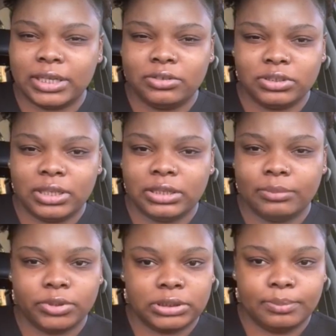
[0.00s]
usually like the
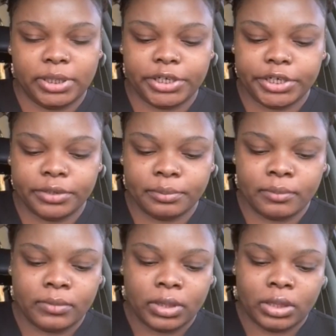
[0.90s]
books better.
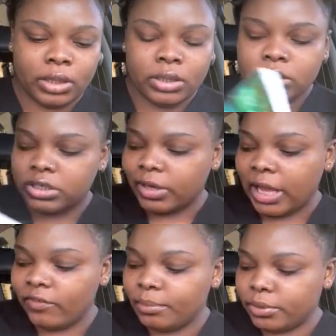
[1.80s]
So I
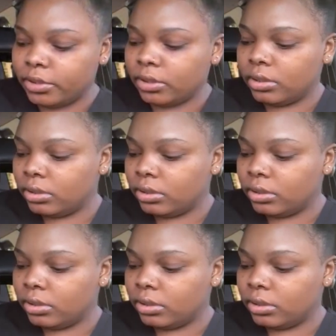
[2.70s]
have a book.